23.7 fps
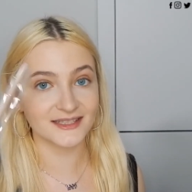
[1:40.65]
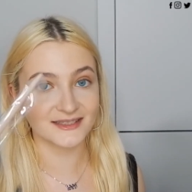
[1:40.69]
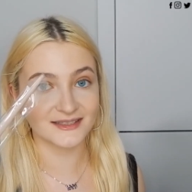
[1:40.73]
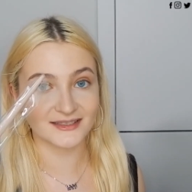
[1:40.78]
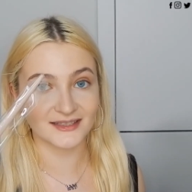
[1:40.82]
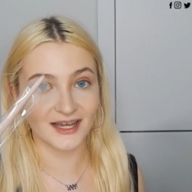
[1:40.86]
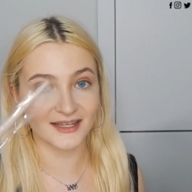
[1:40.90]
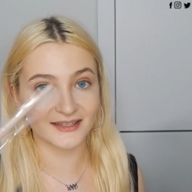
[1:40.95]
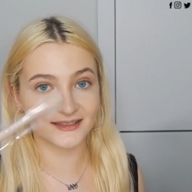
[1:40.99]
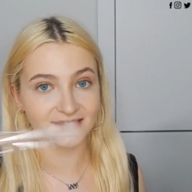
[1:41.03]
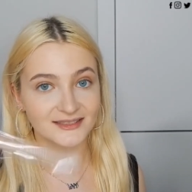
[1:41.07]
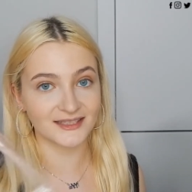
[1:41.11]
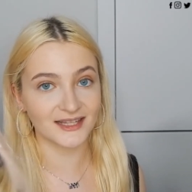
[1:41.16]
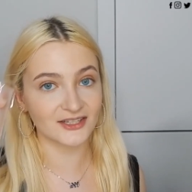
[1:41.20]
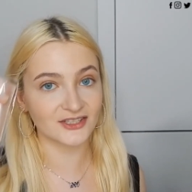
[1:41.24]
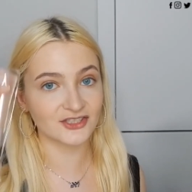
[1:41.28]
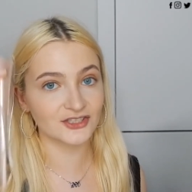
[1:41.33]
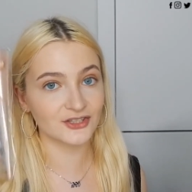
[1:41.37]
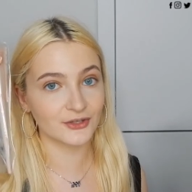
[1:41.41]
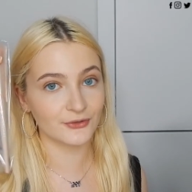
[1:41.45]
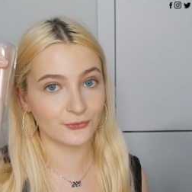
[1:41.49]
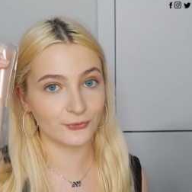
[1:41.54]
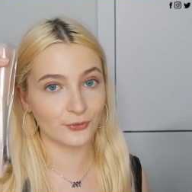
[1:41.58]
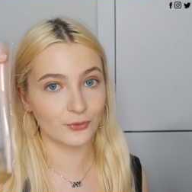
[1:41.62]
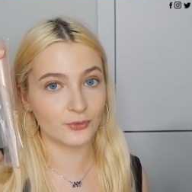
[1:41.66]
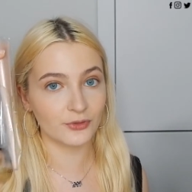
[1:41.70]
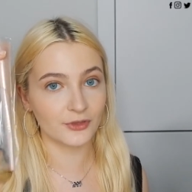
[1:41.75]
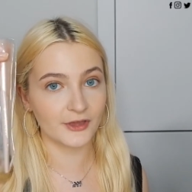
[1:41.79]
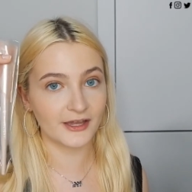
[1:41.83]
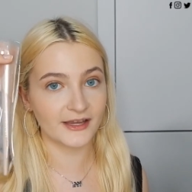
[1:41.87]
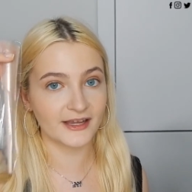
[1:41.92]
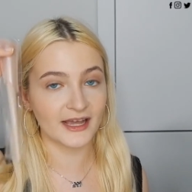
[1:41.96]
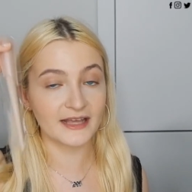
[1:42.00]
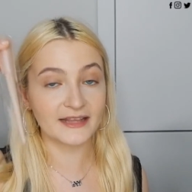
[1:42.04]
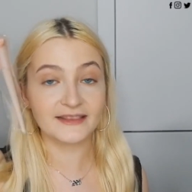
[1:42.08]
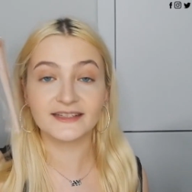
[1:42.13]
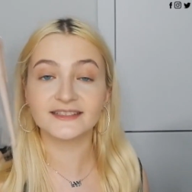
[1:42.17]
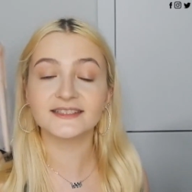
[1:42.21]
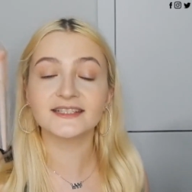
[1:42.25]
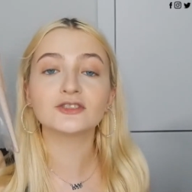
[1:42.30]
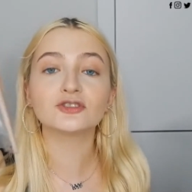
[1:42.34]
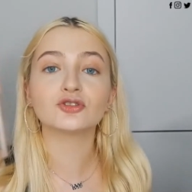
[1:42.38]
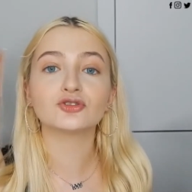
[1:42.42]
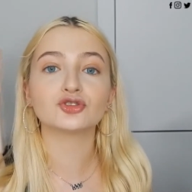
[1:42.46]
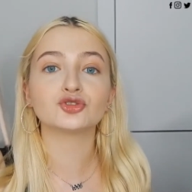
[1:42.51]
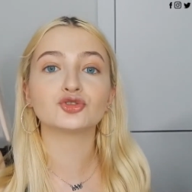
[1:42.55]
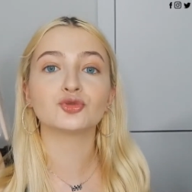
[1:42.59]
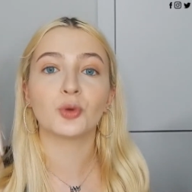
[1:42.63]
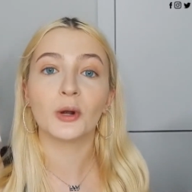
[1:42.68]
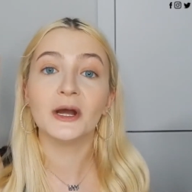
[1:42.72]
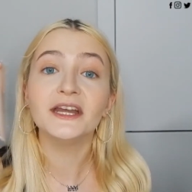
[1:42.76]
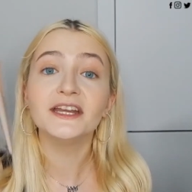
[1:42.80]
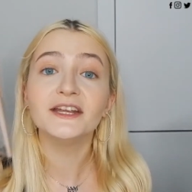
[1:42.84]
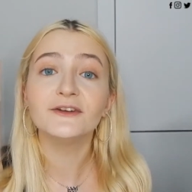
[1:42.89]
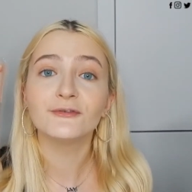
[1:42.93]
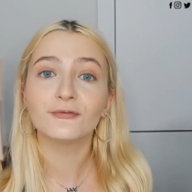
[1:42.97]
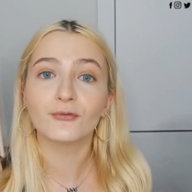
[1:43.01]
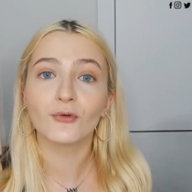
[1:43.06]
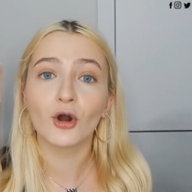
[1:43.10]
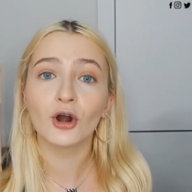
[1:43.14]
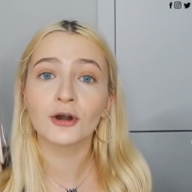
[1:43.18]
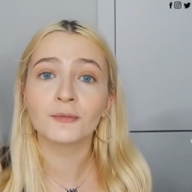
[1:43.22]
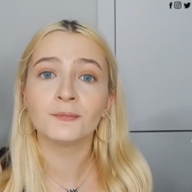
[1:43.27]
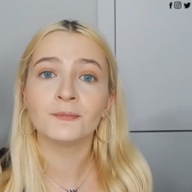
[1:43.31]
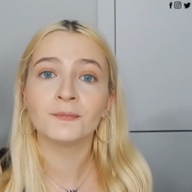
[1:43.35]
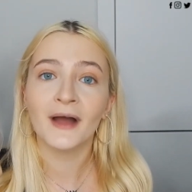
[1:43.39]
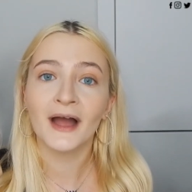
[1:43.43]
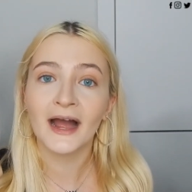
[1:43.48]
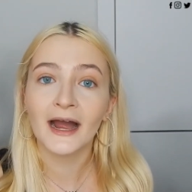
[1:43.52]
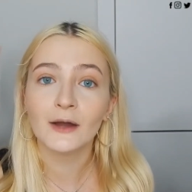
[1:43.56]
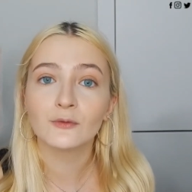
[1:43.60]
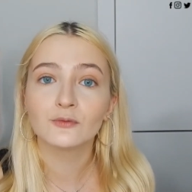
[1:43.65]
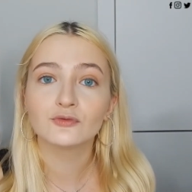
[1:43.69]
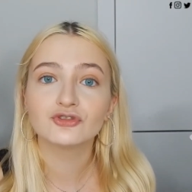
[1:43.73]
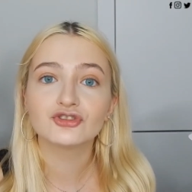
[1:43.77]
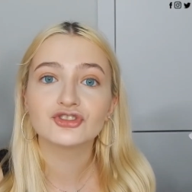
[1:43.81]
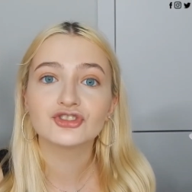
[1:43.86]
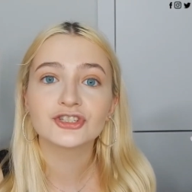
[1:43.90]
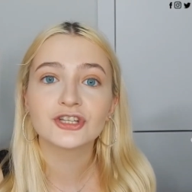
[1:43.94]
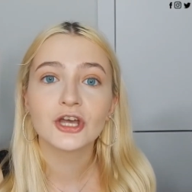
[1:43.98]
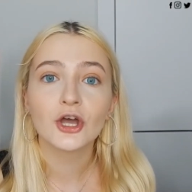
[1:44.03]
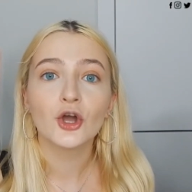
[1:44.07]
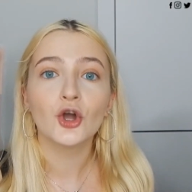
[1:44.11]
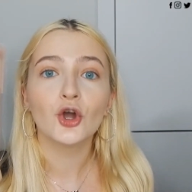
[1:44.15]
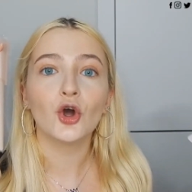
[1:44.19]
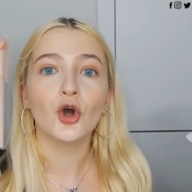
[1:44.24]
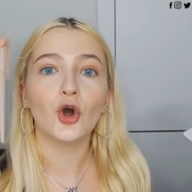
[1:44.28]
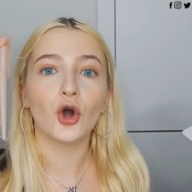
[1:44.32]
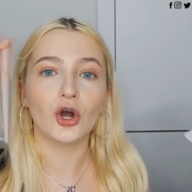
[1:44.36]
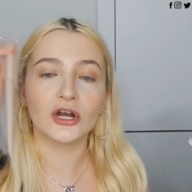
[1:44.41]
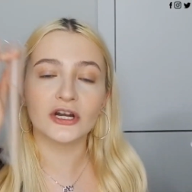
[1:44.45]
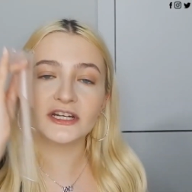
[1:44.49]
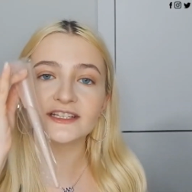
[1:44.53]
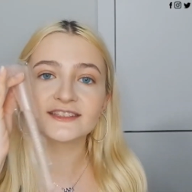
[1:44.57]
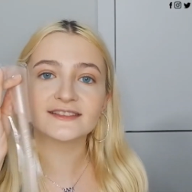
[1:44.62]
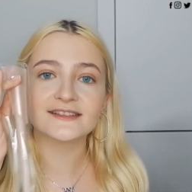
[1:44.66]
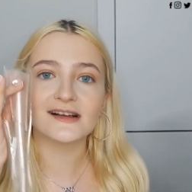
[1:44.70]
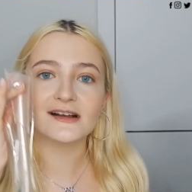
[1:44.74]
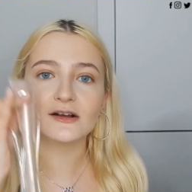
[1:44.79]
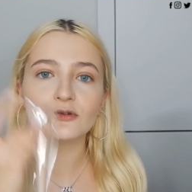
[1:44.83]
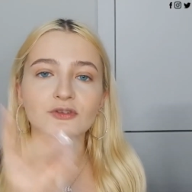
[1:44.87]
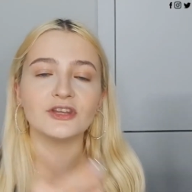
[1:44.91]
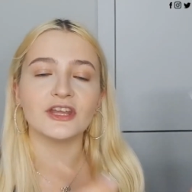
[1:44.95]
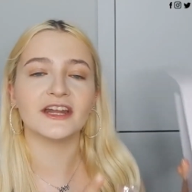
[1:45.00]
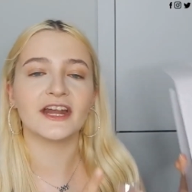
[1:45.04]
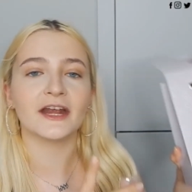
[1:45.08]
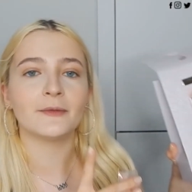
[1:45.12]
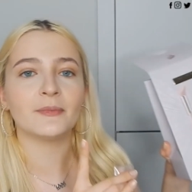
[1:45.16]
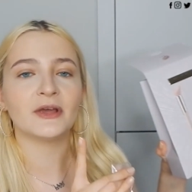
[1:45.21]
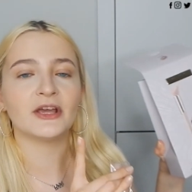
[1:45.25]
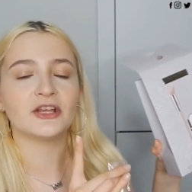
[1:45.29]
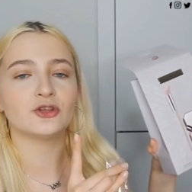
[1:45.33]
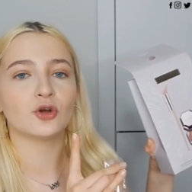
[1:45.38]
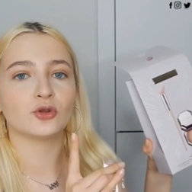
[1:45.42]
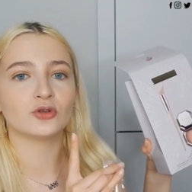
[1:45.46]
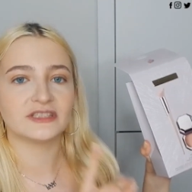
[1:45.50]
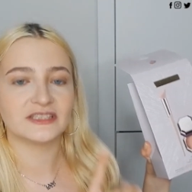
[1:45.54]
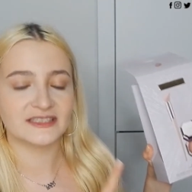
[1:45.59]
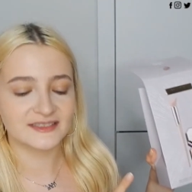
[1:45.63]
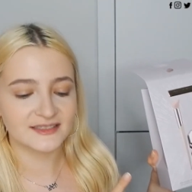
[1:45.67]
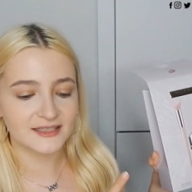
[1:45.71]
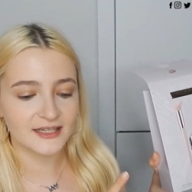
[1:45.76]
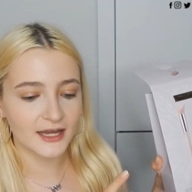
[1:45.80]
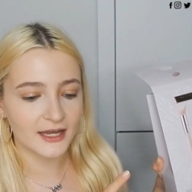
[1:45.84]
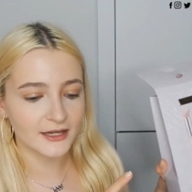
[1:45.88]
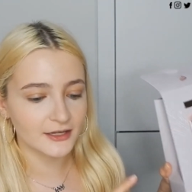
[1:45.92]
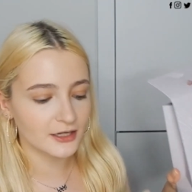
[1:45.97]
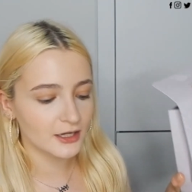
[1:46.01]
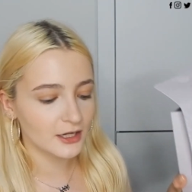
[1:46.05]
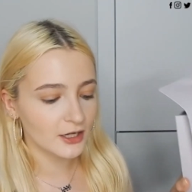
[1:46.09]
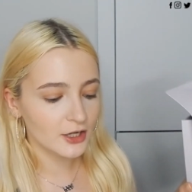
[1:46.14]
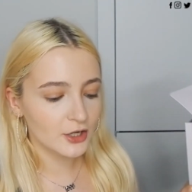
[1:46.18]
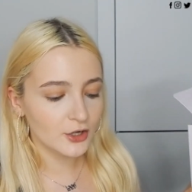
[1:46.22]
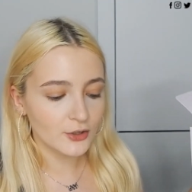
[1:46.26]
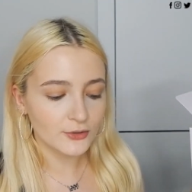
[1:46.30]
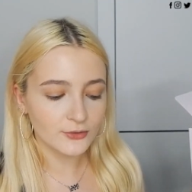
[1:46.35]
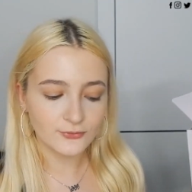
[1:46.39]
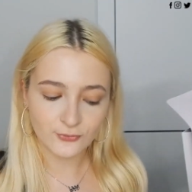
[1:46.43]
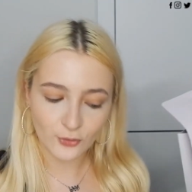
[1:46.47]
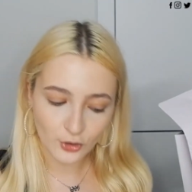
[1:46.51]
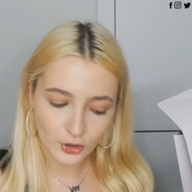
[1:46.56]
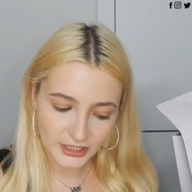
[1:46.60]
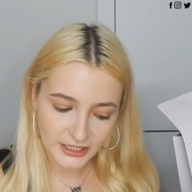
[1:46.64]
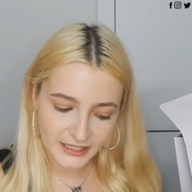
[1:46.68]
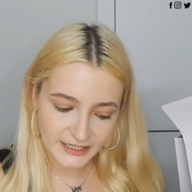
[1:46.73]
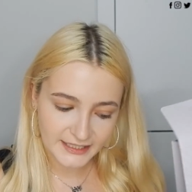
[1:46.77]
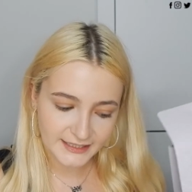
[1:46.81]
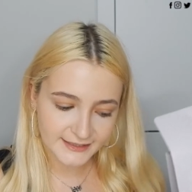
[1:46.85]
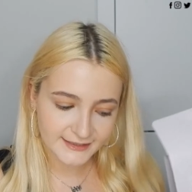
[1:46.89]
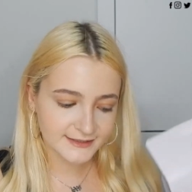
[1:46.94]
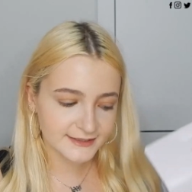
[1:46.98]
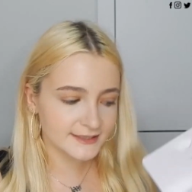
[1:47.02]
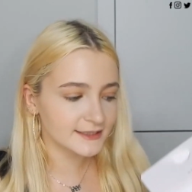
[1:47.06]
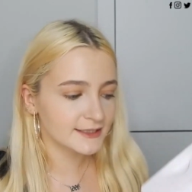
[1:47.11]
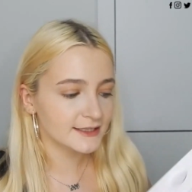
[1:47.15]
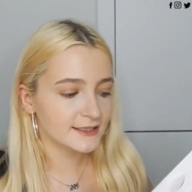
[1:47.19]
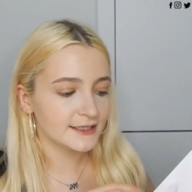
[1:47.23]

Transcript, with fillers: It's not, it's actually the full thing. And this is 24 pounds on its own and I paid only 10 for it